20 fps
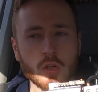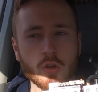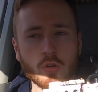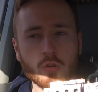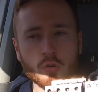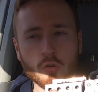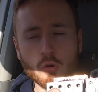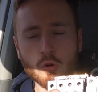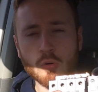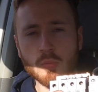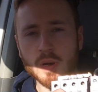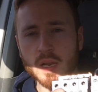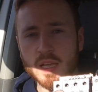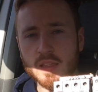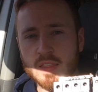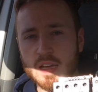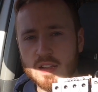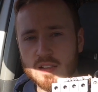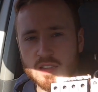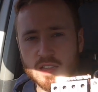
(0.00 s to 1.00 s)

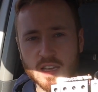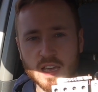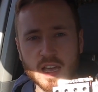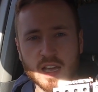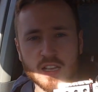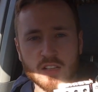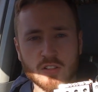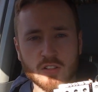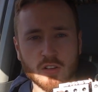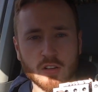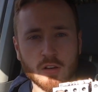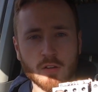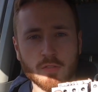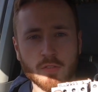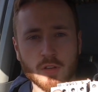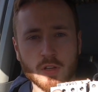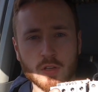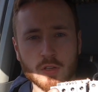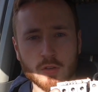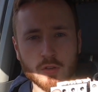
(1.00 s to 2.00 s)
Normally that's the case
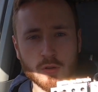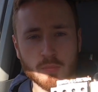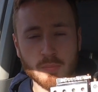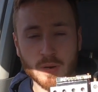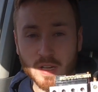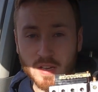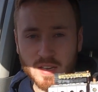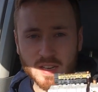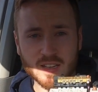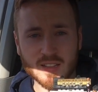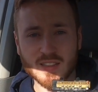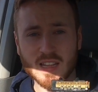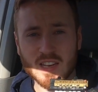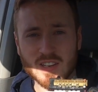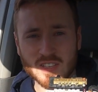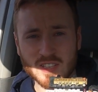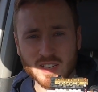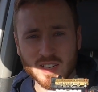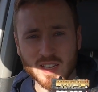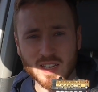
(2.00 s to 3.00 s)
of you can plug an
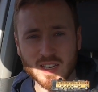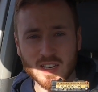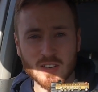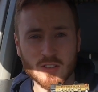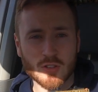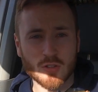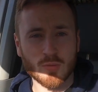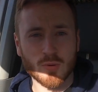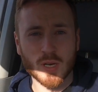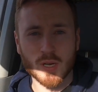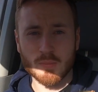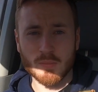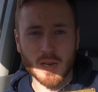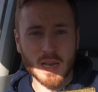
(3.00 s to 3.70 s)
extension lead into a